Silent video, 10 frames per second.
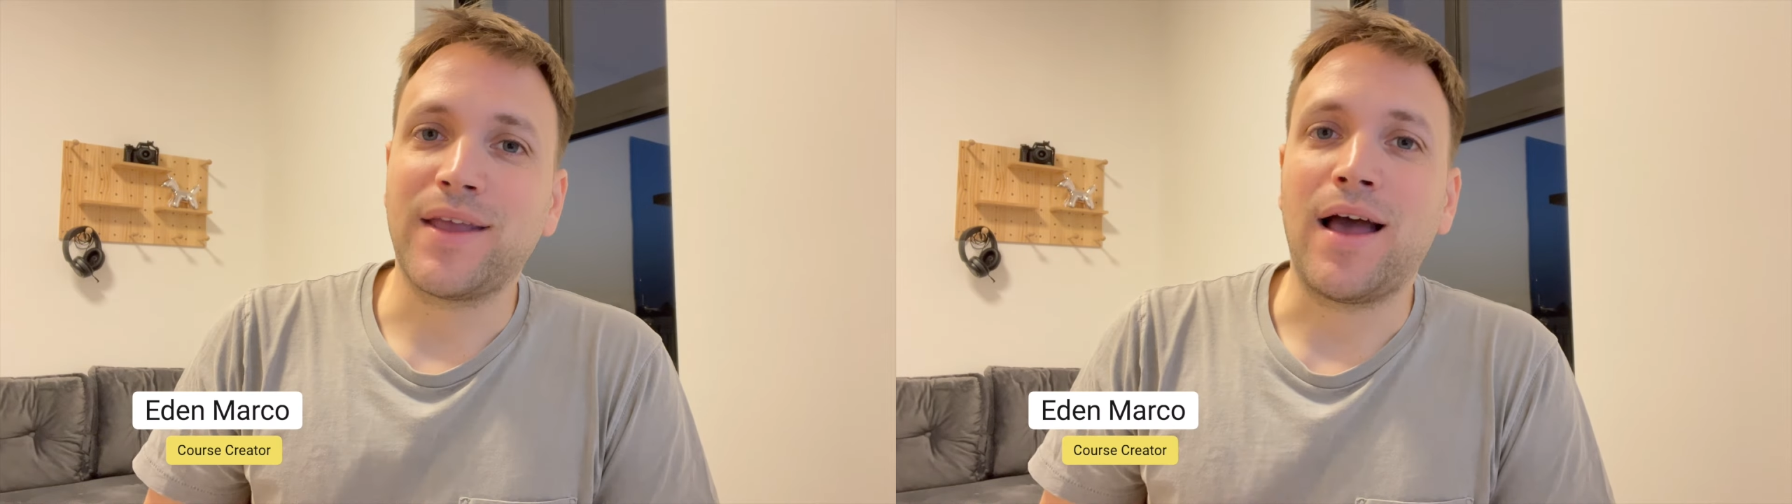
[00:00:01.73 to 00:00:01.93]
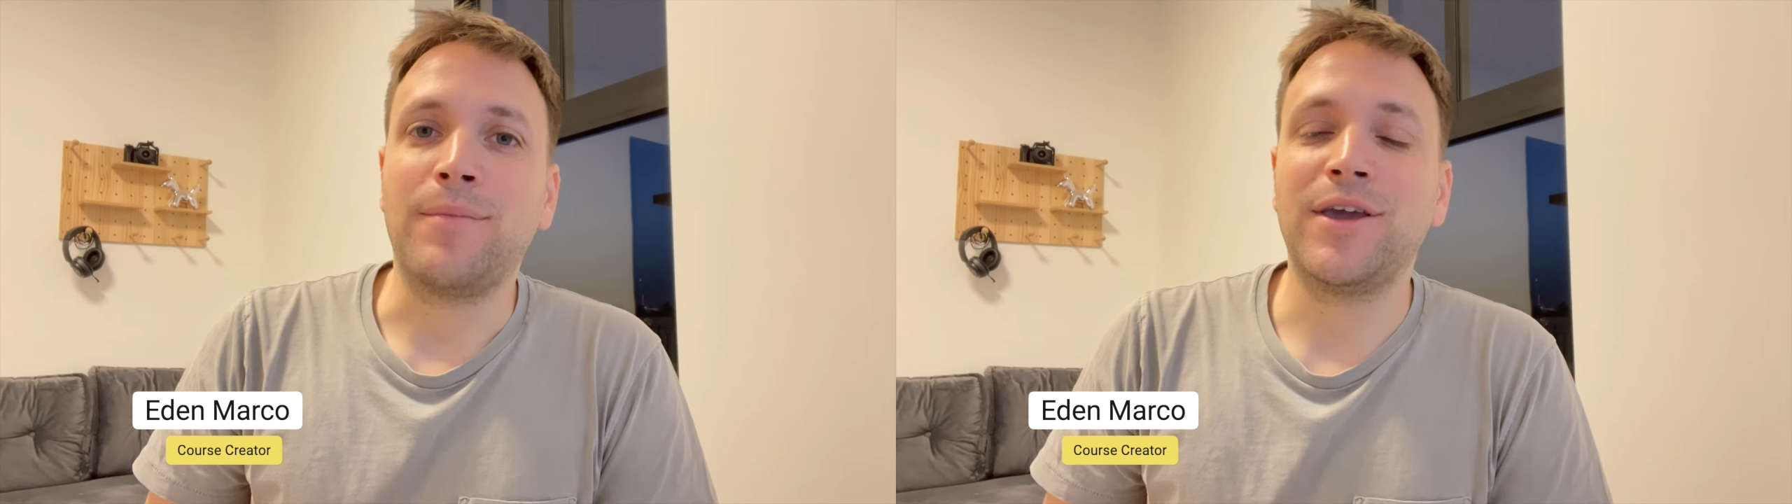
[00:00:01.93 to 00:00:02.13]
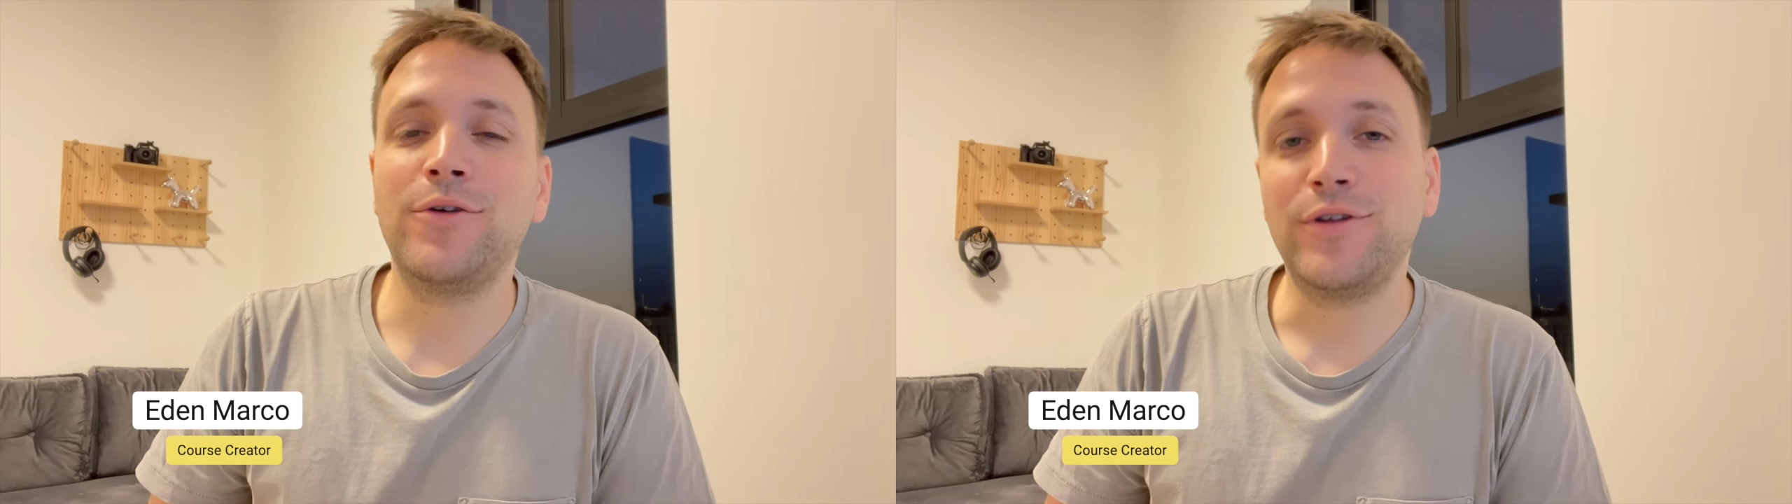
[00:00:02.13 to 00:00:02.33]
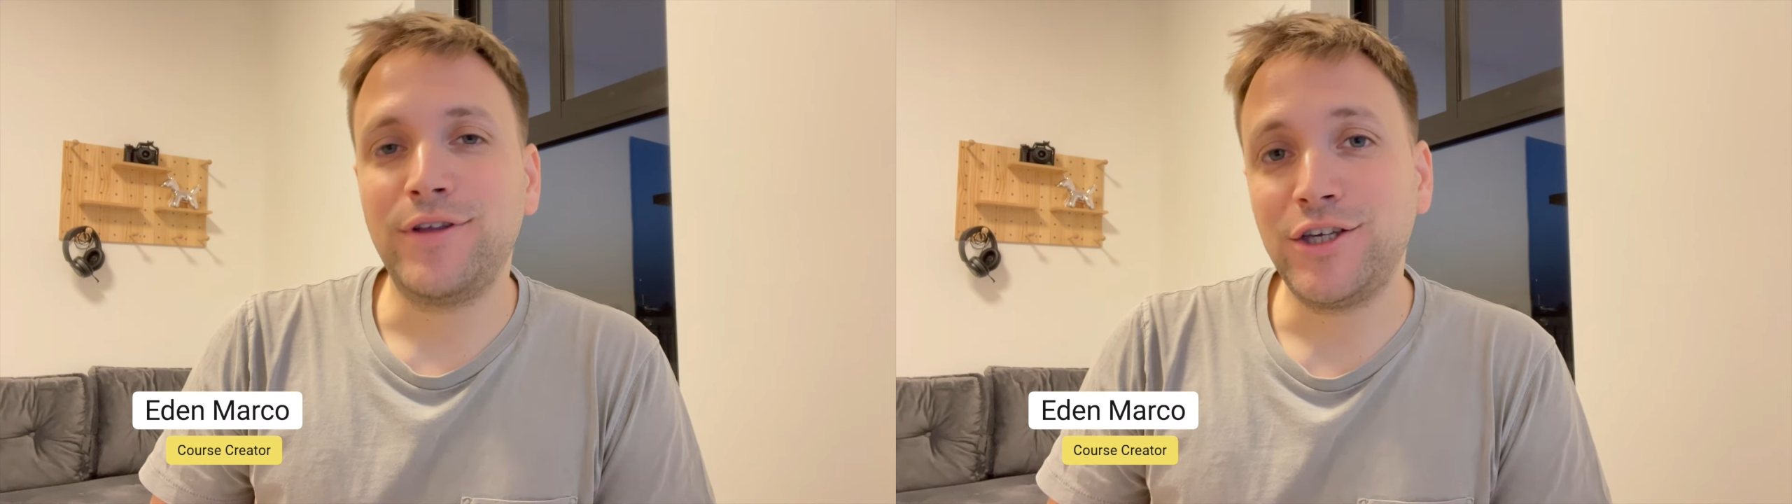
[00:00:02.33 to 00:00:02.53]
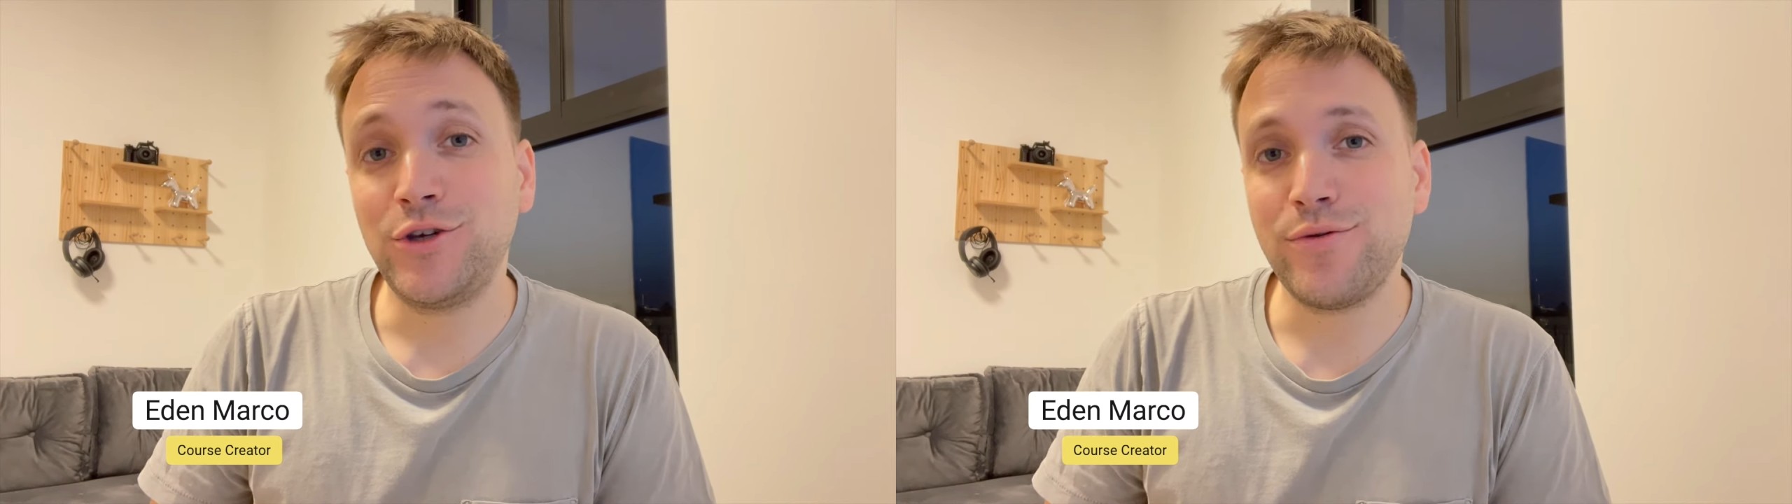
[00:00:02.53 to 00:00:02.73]
I'm here to
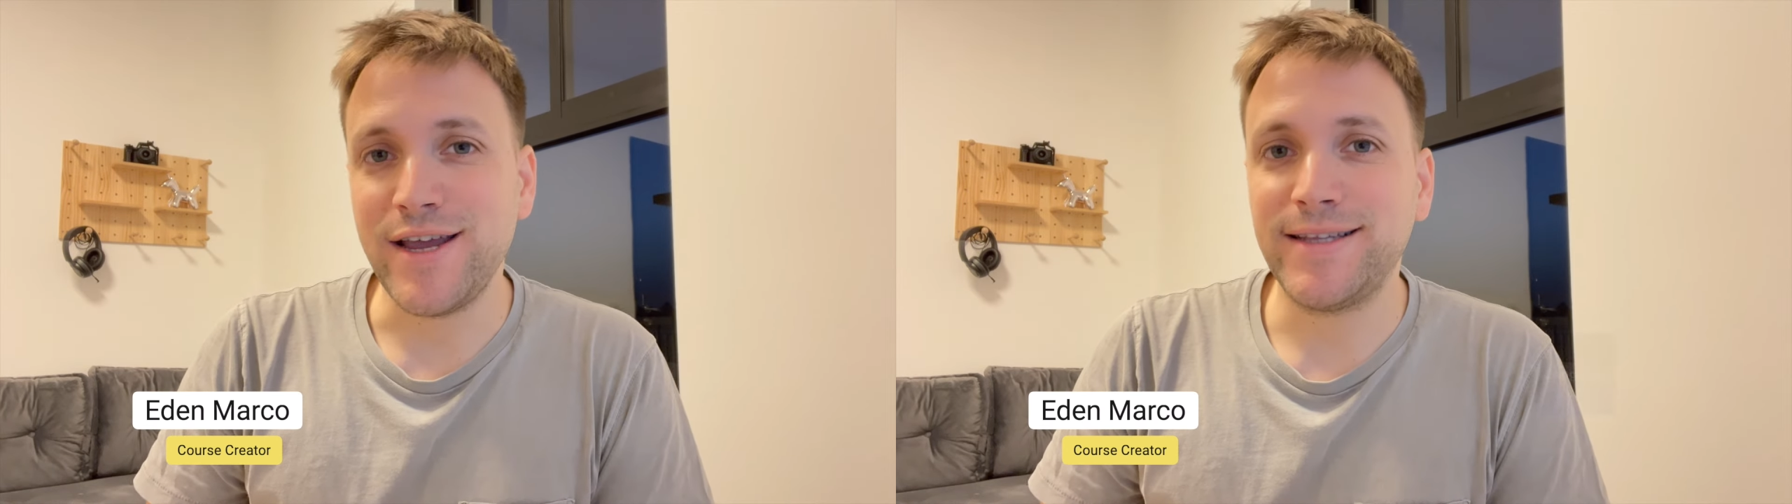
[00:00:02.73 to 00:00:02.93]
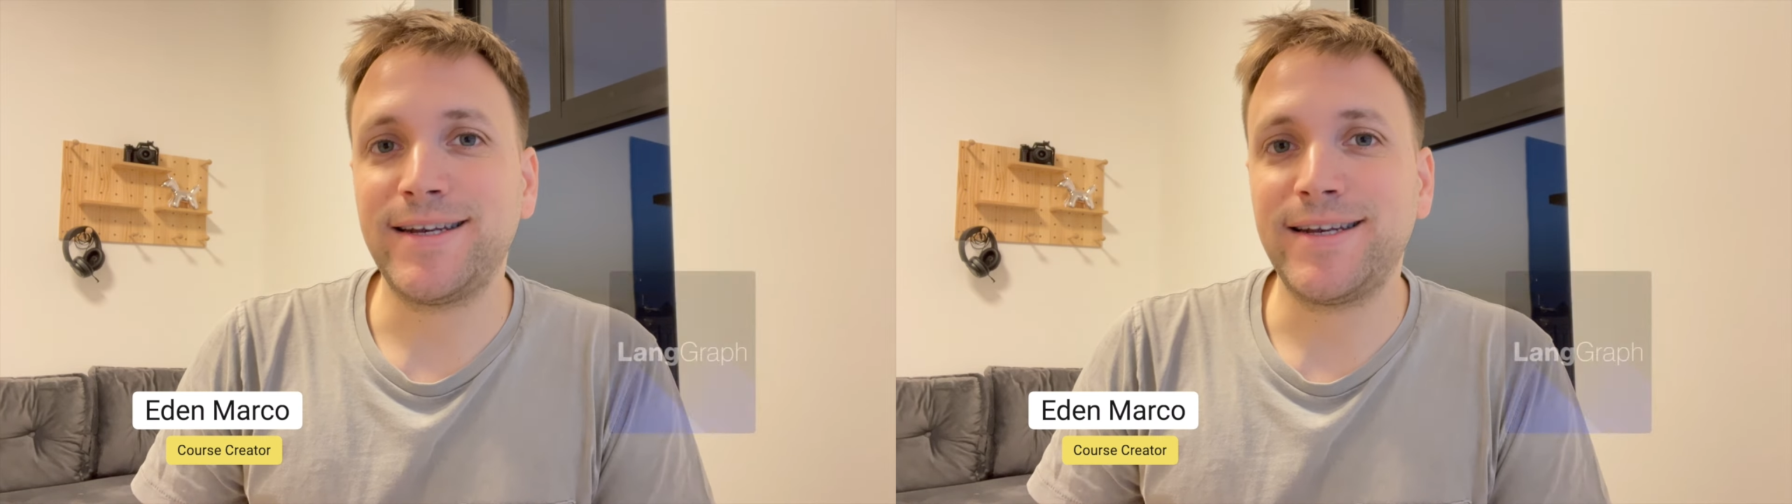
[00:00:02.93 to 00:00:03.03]
teach you the ins